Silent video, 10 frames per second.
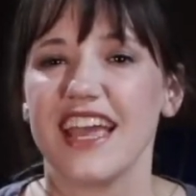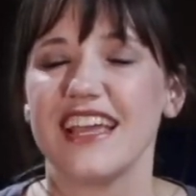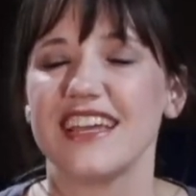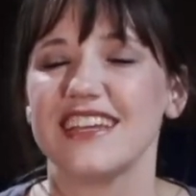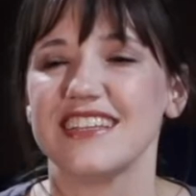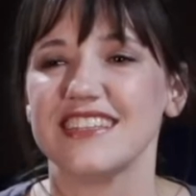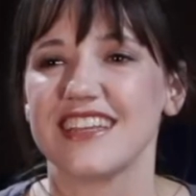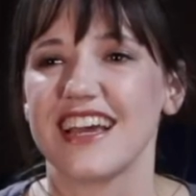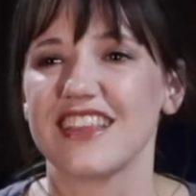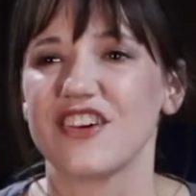
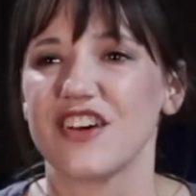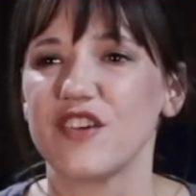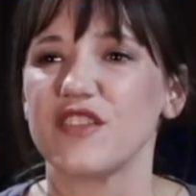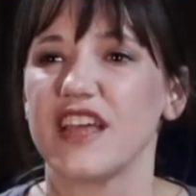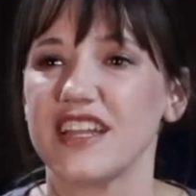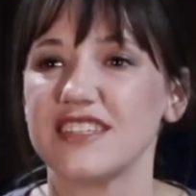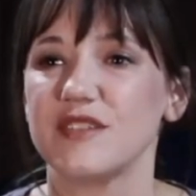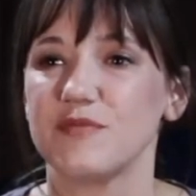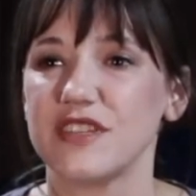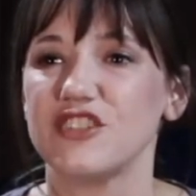and I thought that is
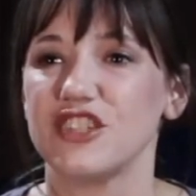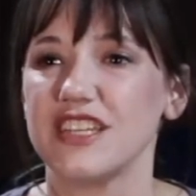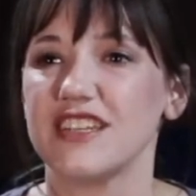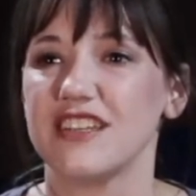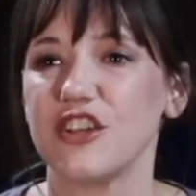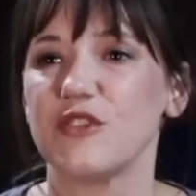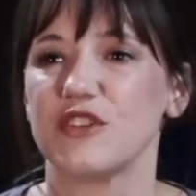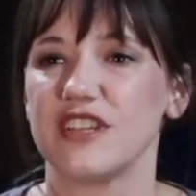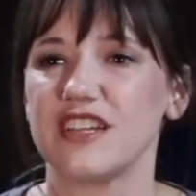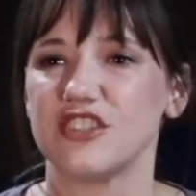something she can do
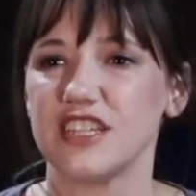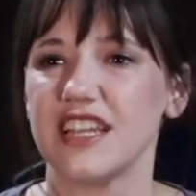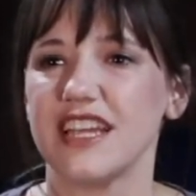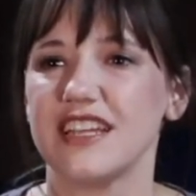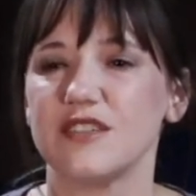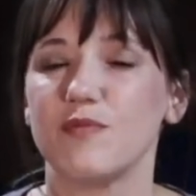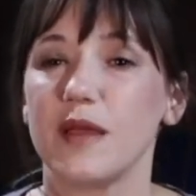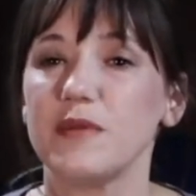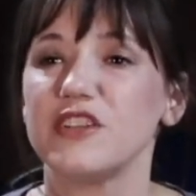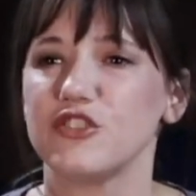or that she needs, and
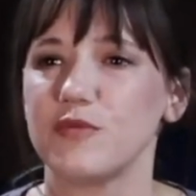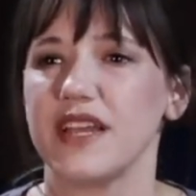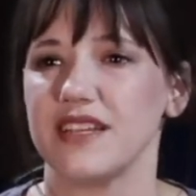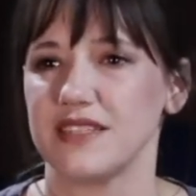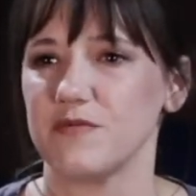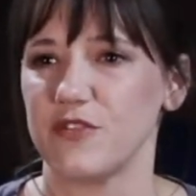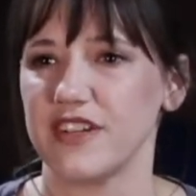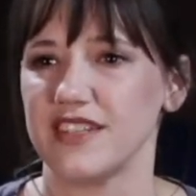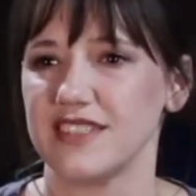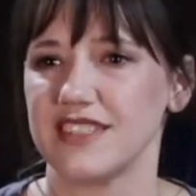maybe she'll make some
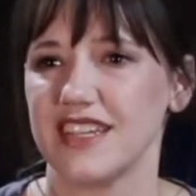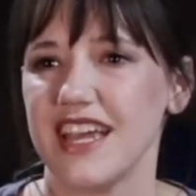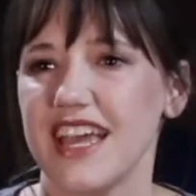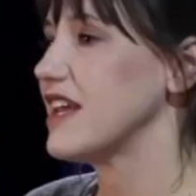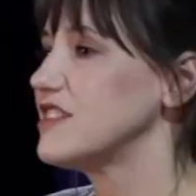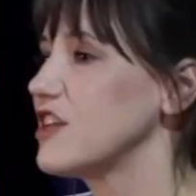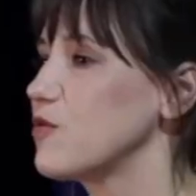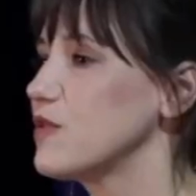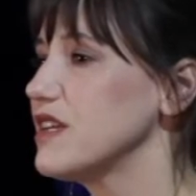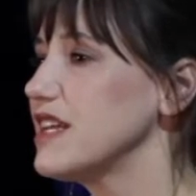friends. And so
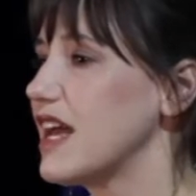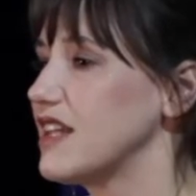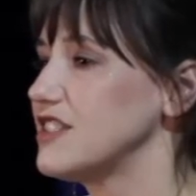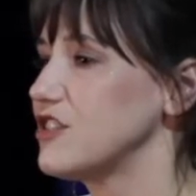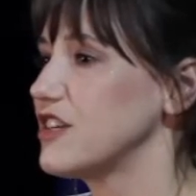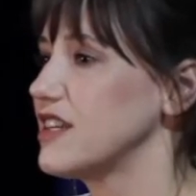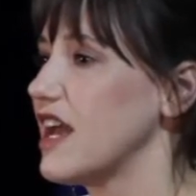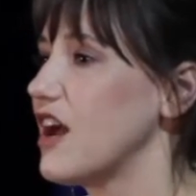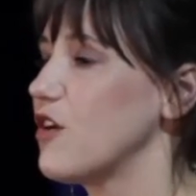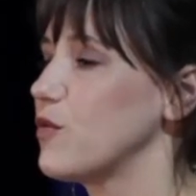really I started
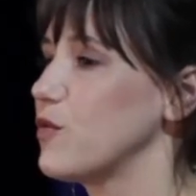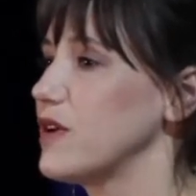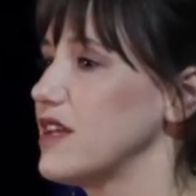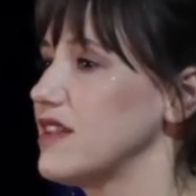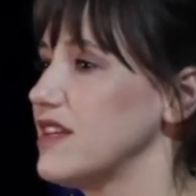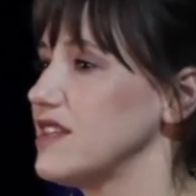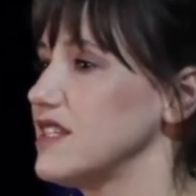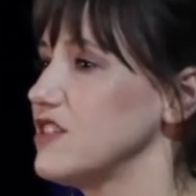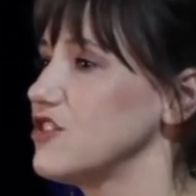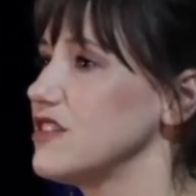out with the
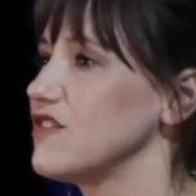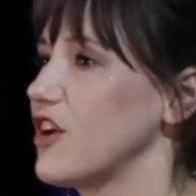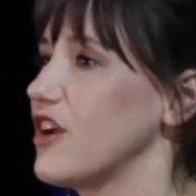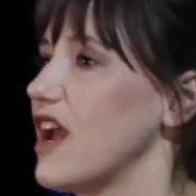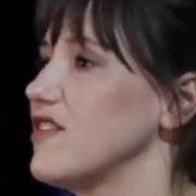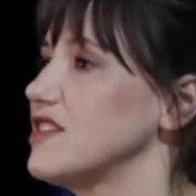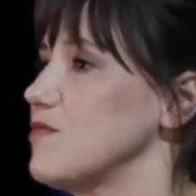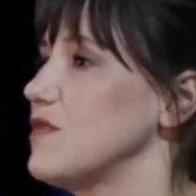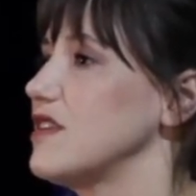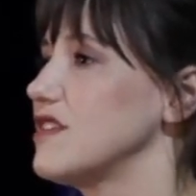intentions of her having
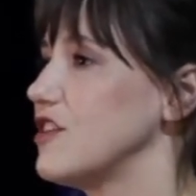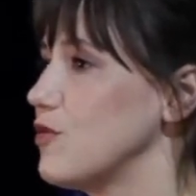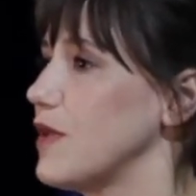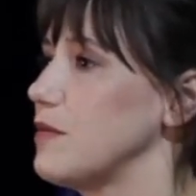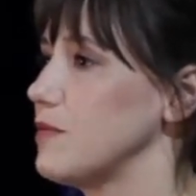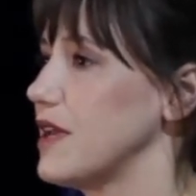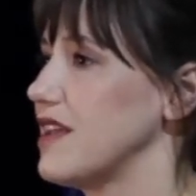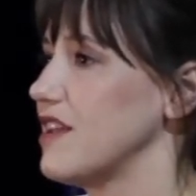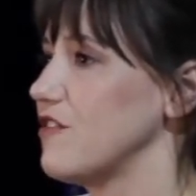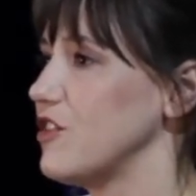something to do and maybe
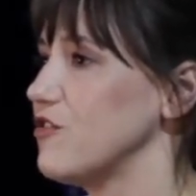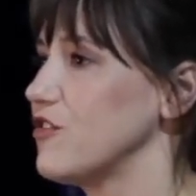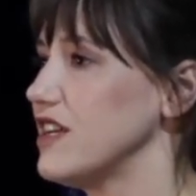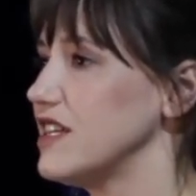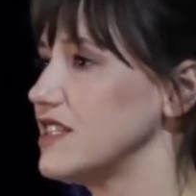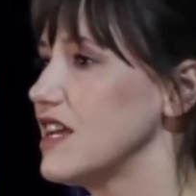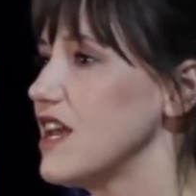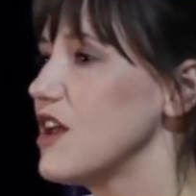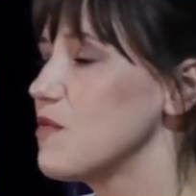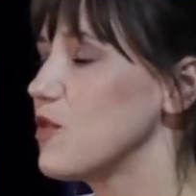making a few friends.
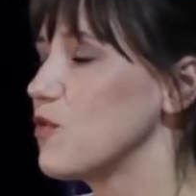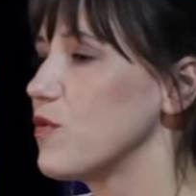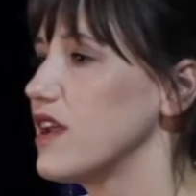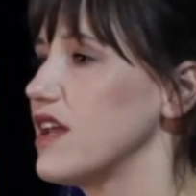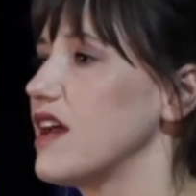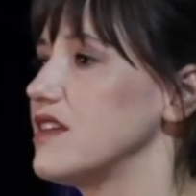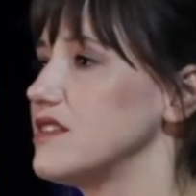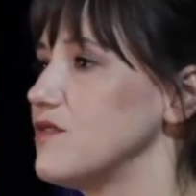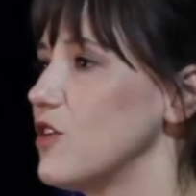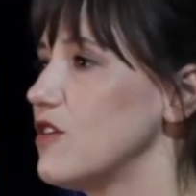But what it has
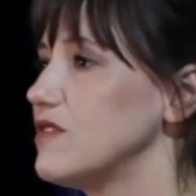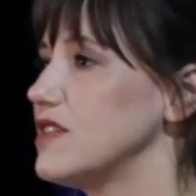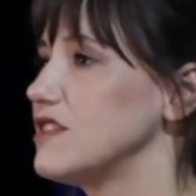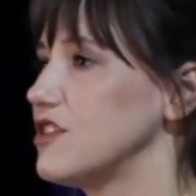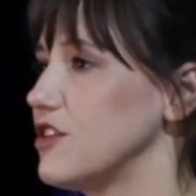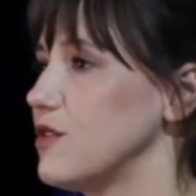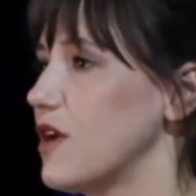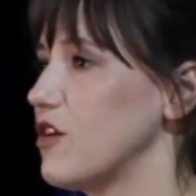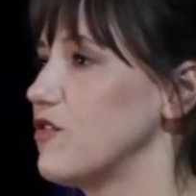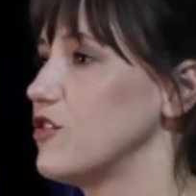evolved into
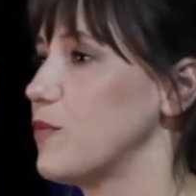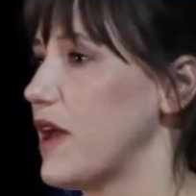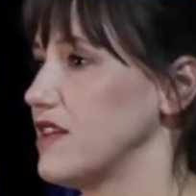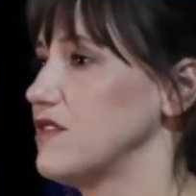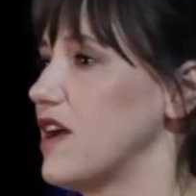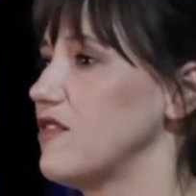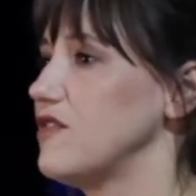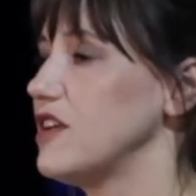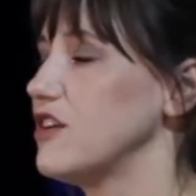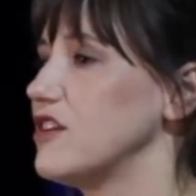over the past 5
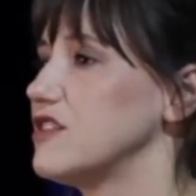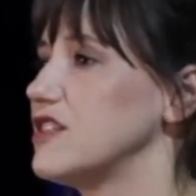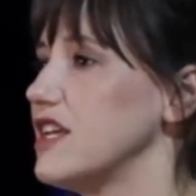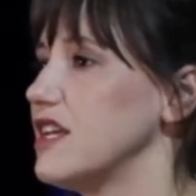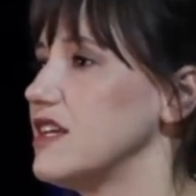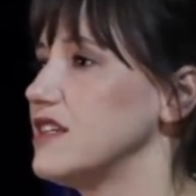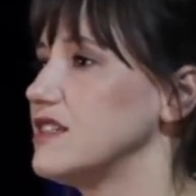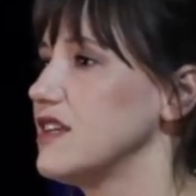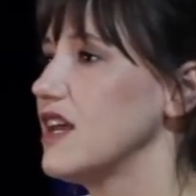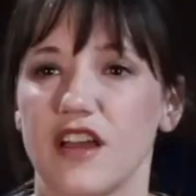years
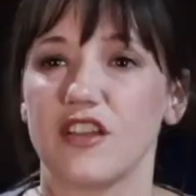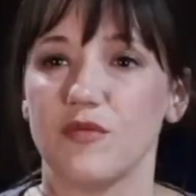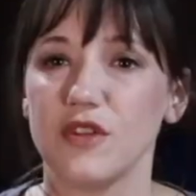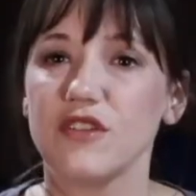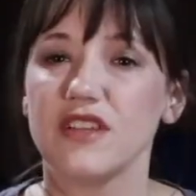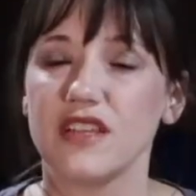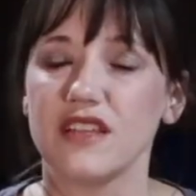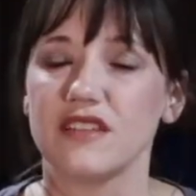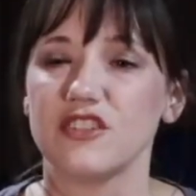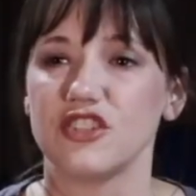is a
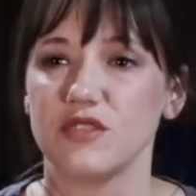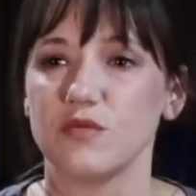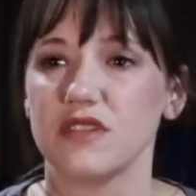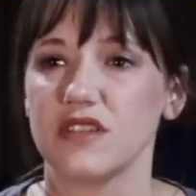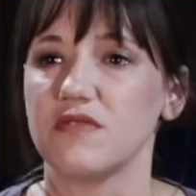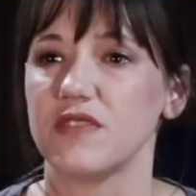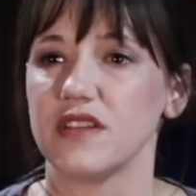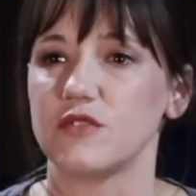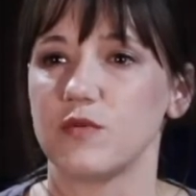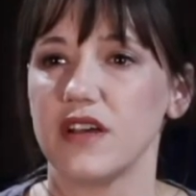community that she really
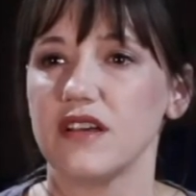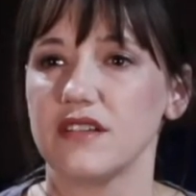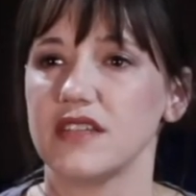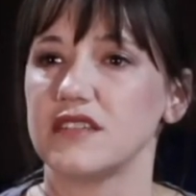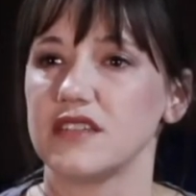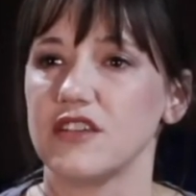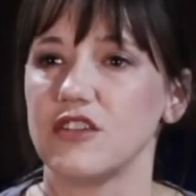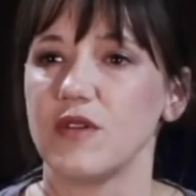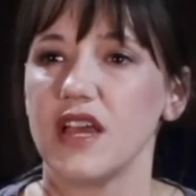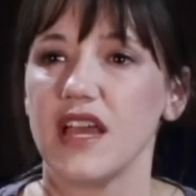fits well
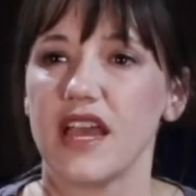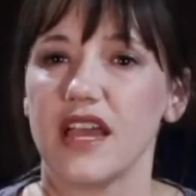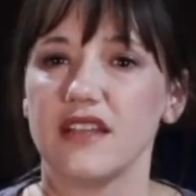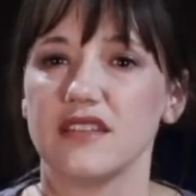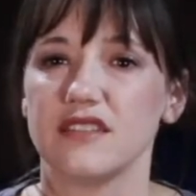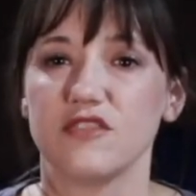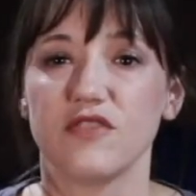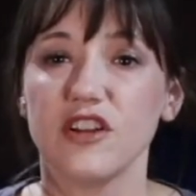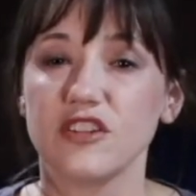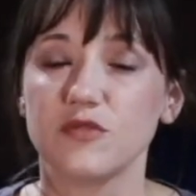into. And it's
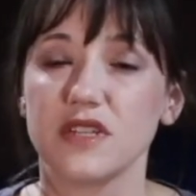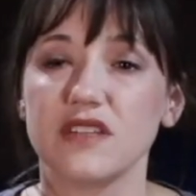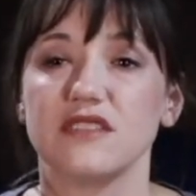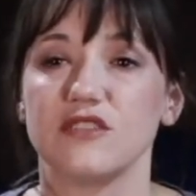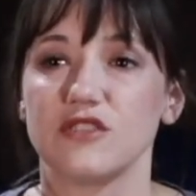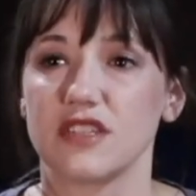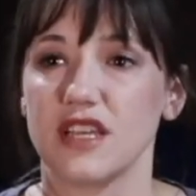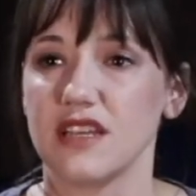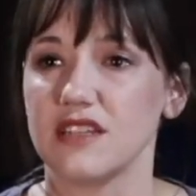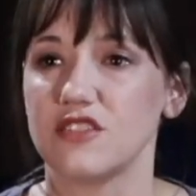diverse because there's
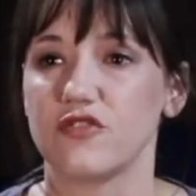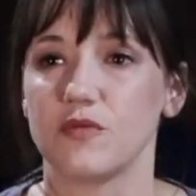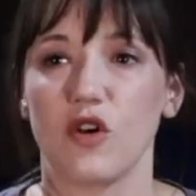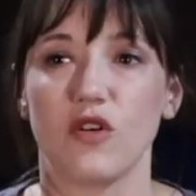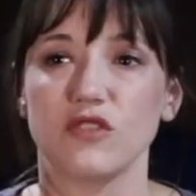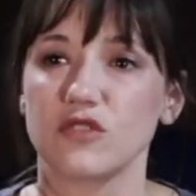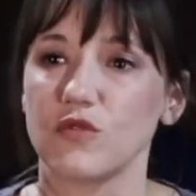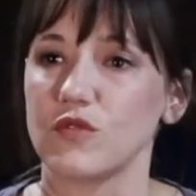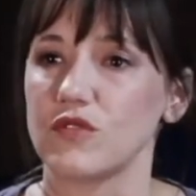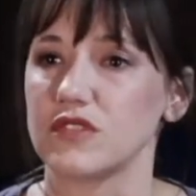kids from all
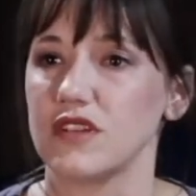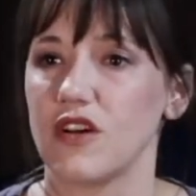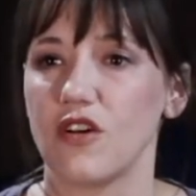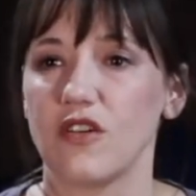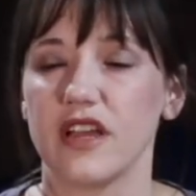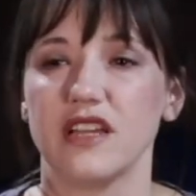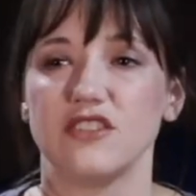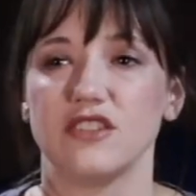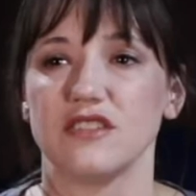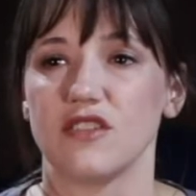schools, all
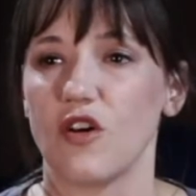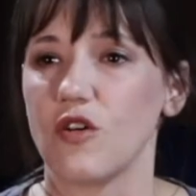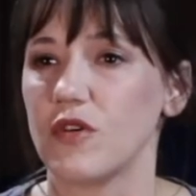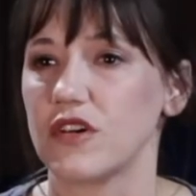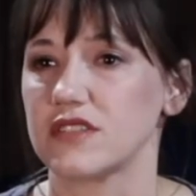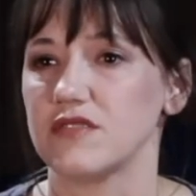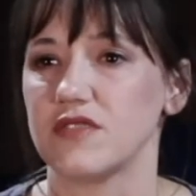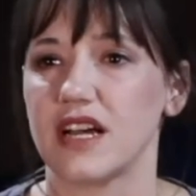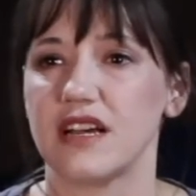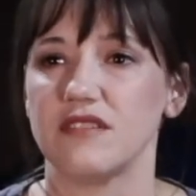ages, all walks
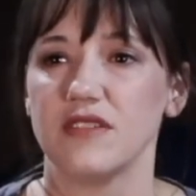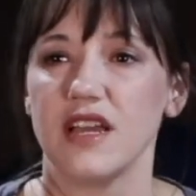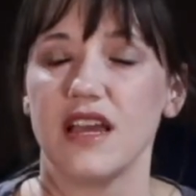of life,